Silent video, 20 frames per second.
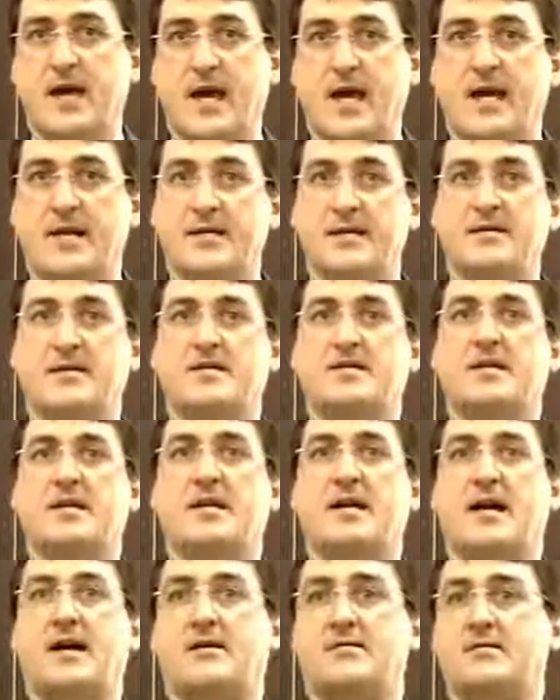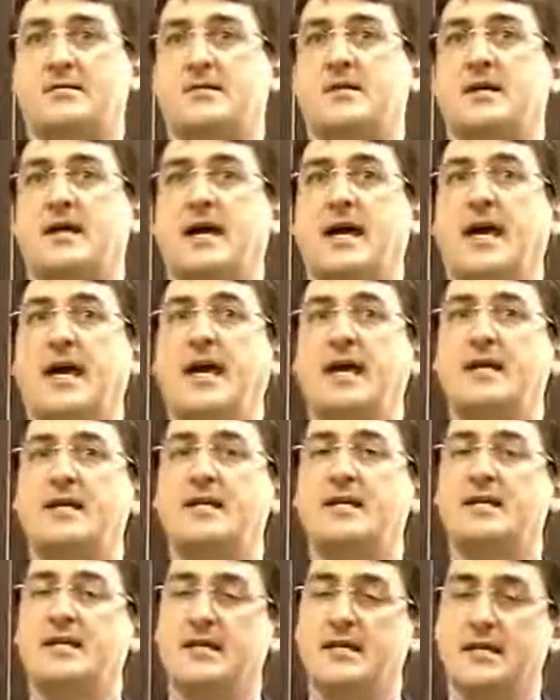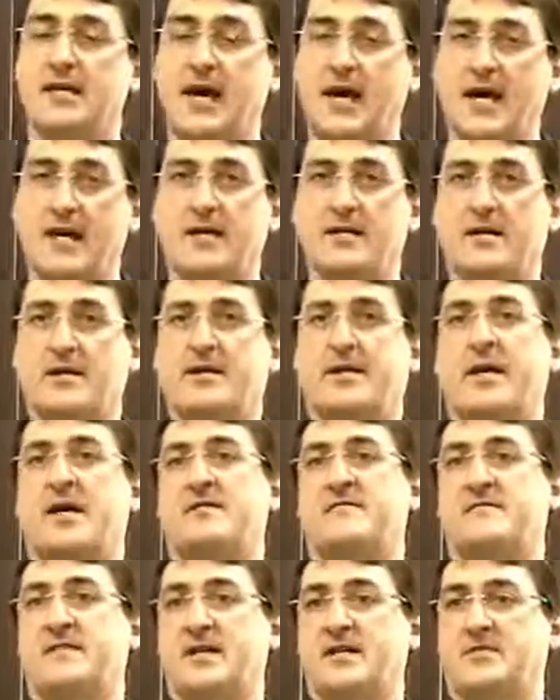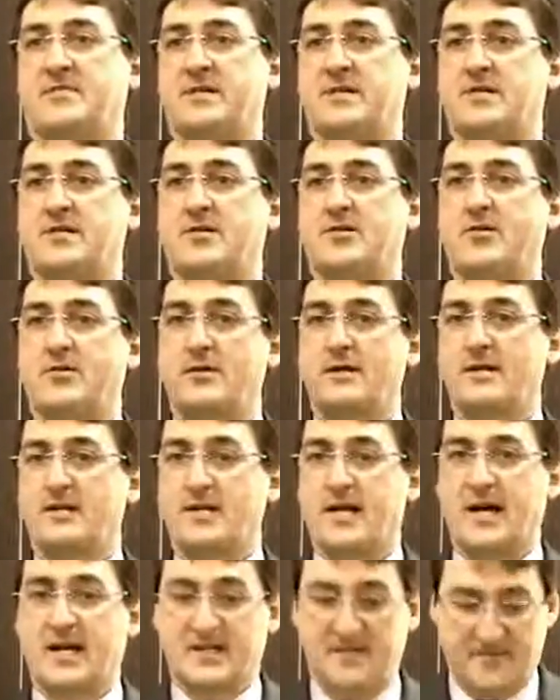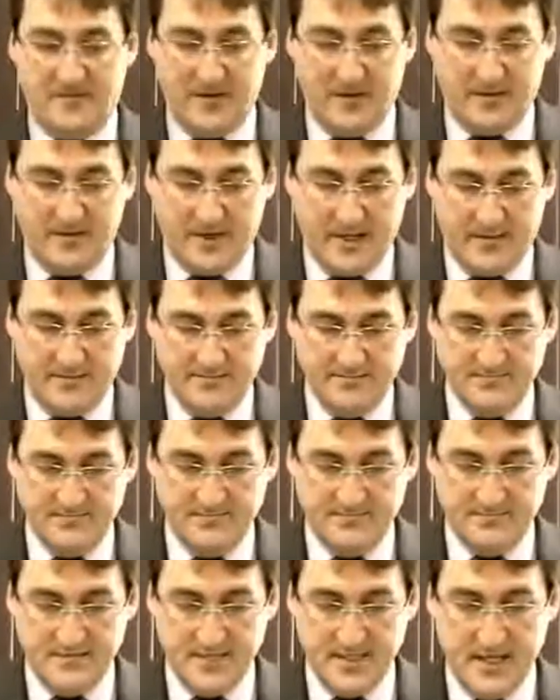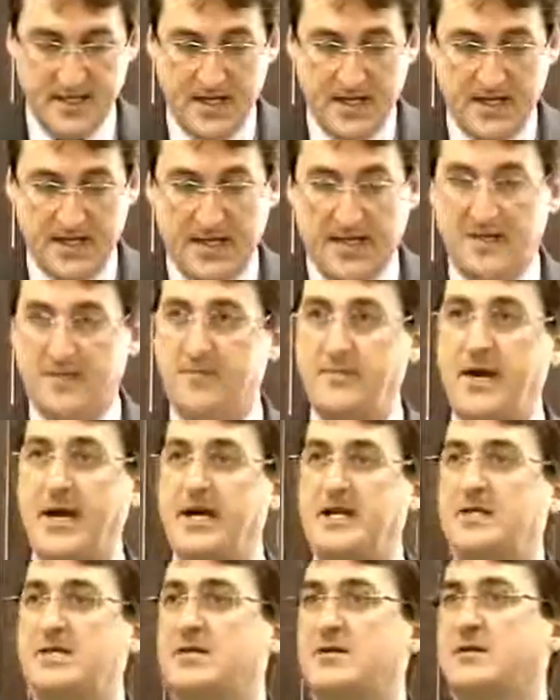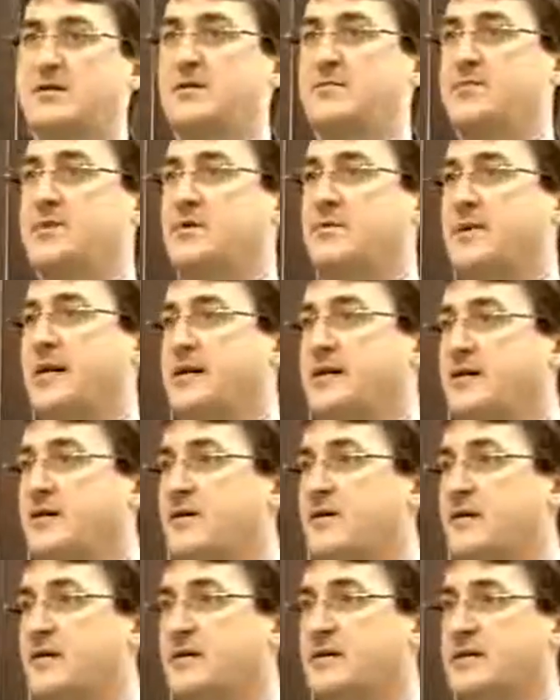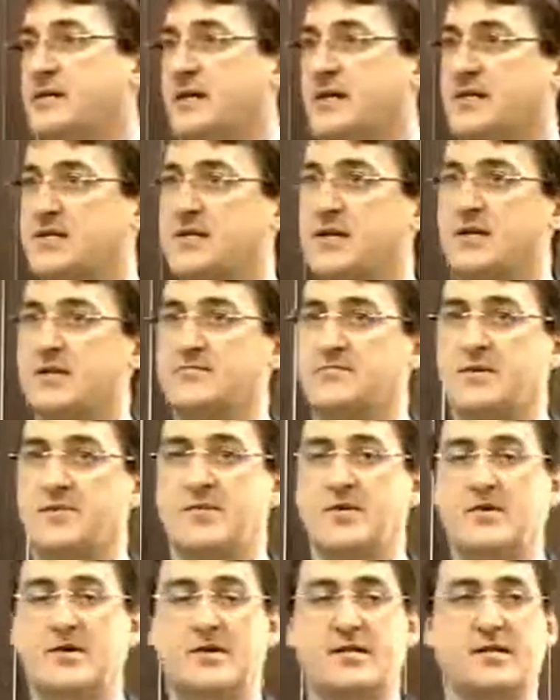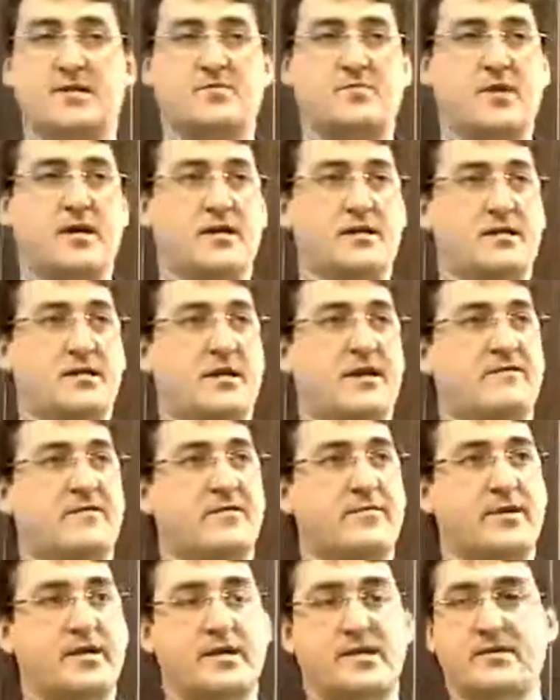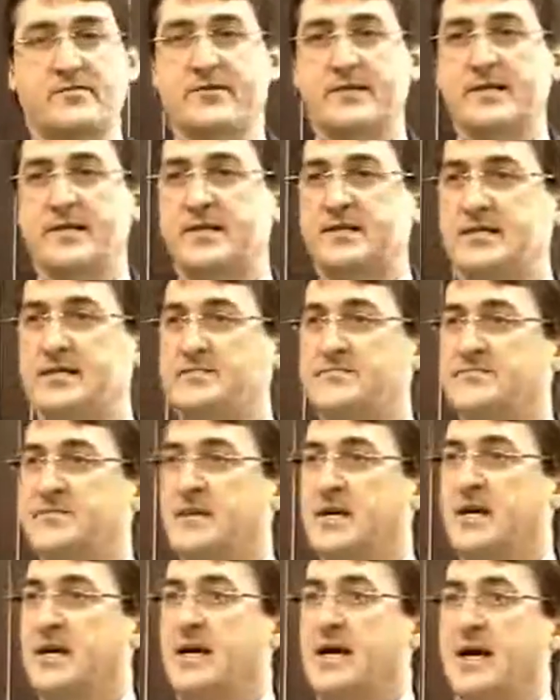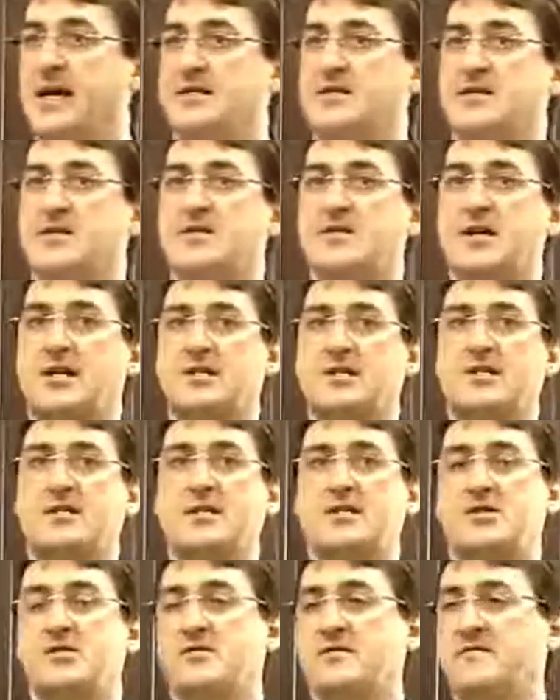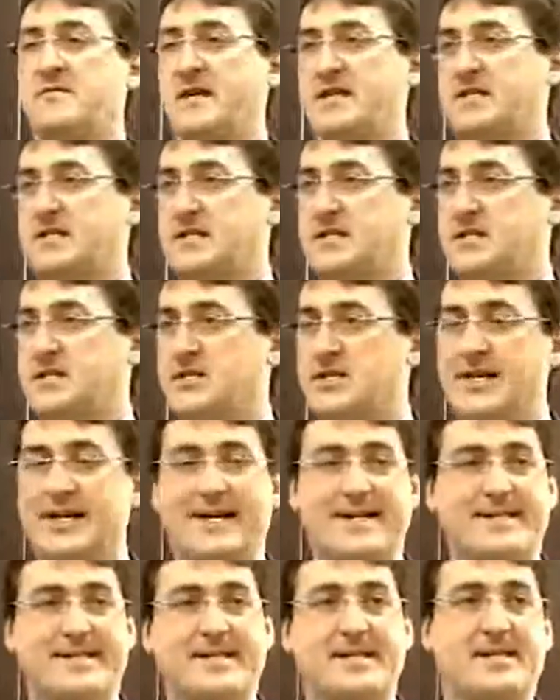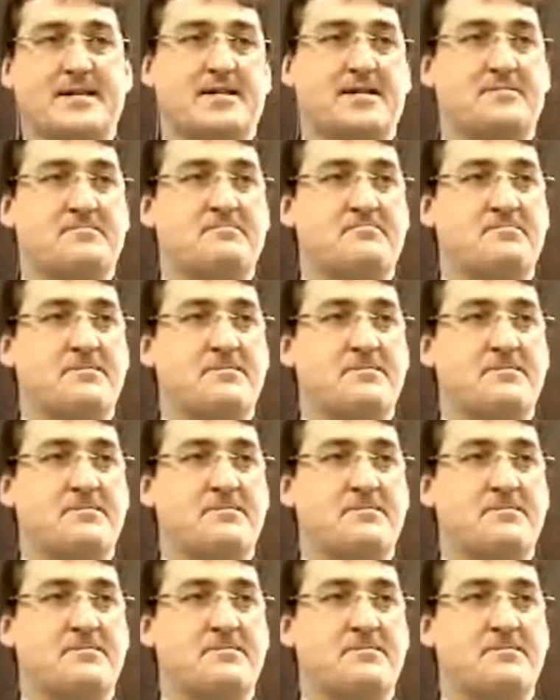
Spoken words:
and in this account, any gain on that investment is totally tax-free to them. Now, the banks took the bull by the horns and they started promoting this product to everybody that would listen and suggested that you invest it in GICs.